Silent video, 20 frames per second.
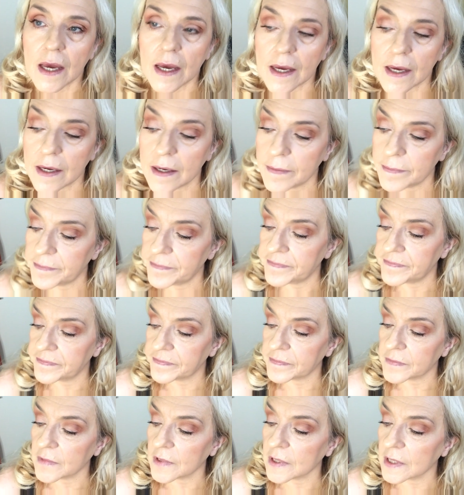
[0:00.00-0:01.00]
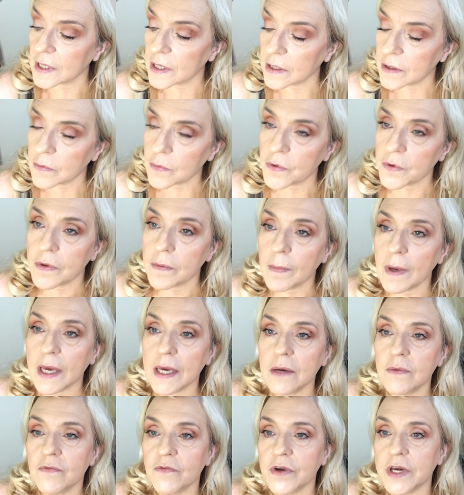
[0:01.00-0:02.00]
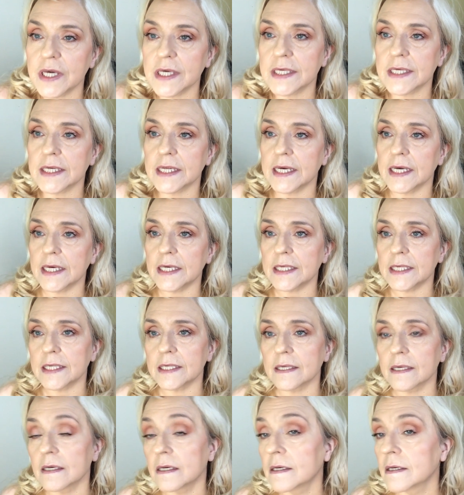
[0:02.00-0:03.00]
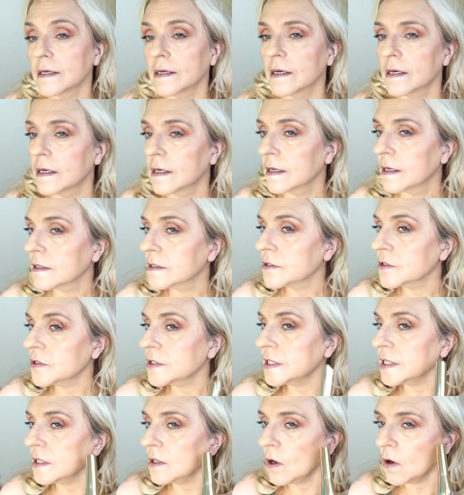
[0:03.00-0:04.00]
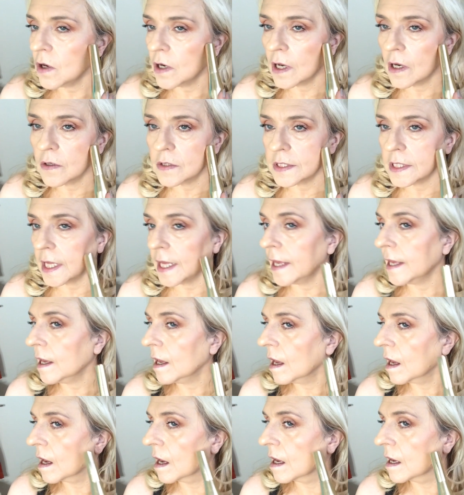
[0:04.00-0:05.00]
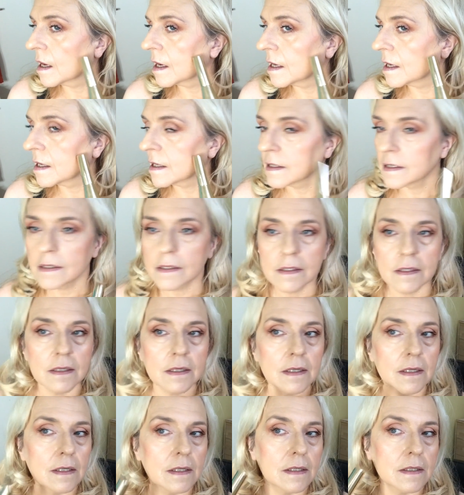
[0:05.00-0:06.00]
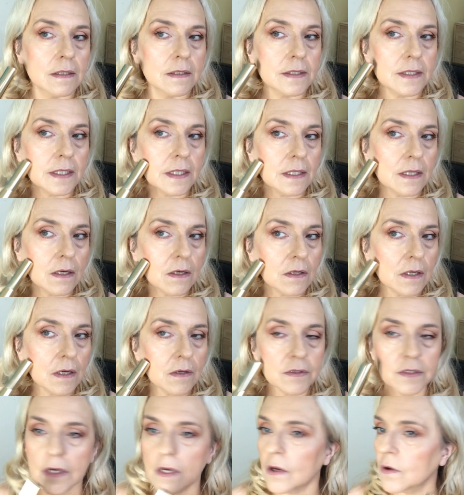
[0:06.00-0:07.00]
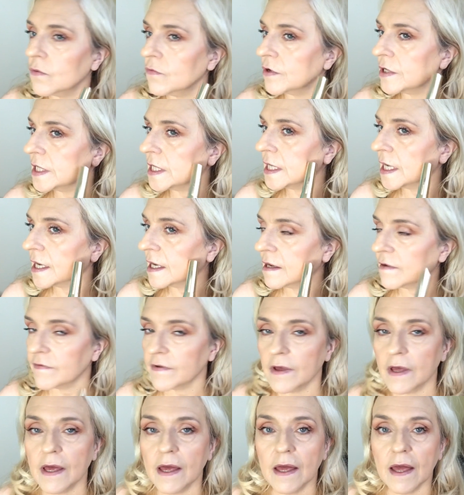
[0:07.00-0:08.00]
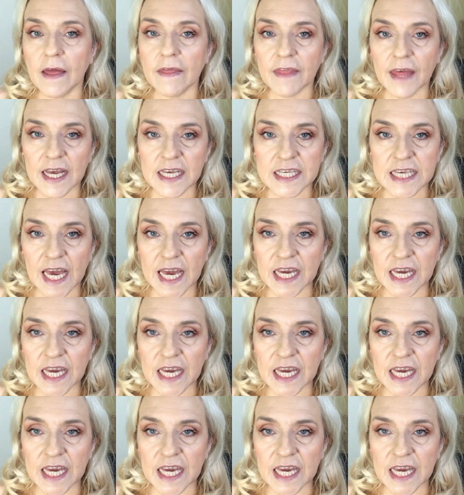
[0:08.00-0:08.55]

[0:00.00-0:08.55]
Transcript: Well, the main reason is, do you see the hollows there? See the hollows I already have? That's